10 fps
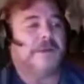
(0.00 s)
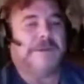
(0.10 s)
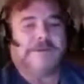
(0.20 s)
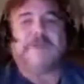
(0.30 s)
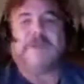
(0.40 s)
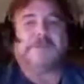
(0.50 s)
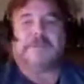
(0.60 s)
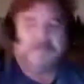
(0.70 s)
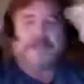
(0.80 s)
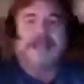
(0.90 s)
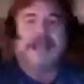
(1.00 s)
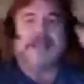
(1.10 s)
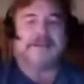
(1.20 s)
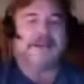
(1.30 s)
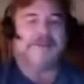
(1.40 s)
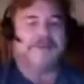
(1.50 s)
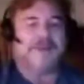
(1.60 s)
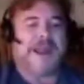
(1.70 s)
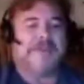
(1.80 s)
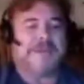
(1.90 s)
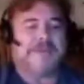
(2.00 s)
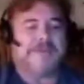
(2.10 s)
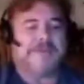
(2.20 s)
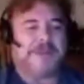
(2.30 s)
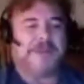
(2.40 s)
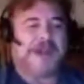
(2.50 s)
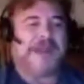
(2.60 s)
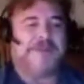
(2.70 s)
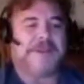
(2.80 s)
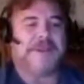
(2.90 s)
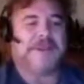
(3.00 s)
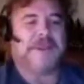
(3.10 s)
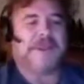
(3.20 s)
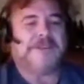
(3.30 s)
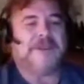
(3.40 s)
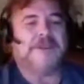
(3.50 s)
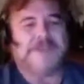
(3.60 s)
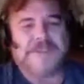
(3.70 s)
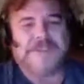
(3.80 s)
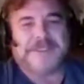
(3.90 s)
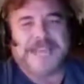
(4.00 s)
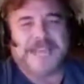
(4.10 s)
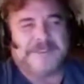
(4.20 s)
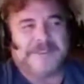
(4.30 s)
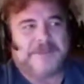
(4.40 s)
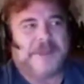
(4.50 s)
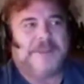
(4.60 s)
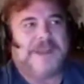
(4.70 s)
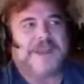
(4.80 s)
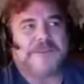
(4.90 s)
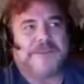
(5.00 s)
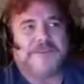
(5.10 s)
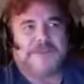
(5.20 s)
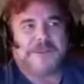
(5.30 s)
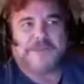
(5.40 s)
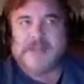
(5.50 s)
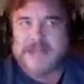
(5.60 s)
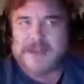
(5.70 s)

we'd feel it like that. Speed of gravity is almost instantaneous. It's much faster than the speed of light.